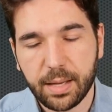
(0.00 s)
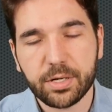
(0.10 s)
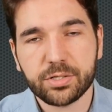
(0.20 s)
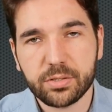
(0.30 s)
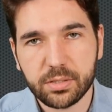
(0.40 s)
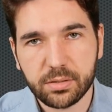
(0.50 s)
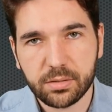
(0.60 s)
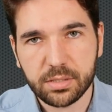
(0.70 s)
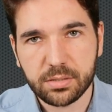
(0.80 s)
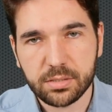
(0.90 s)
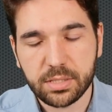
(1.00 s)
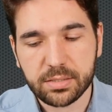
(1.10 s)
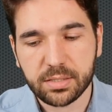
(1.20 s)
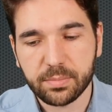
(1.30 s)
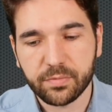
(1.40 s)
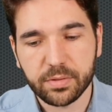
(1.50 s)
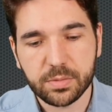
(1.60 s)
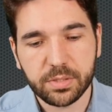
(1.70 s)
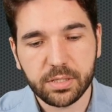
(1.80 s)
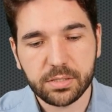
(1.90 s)
going to show you this next clip
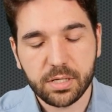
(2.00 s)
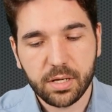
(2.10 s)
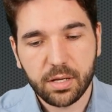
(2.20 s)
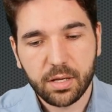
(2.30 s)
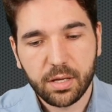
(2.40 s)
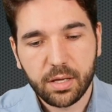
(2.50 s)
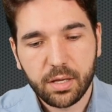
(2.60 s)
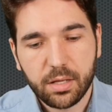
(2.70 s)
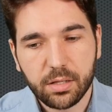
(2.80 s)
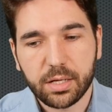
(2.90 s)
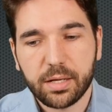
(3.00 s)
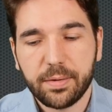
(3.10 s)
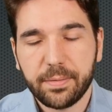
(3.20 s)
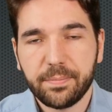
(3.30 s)
first, because look,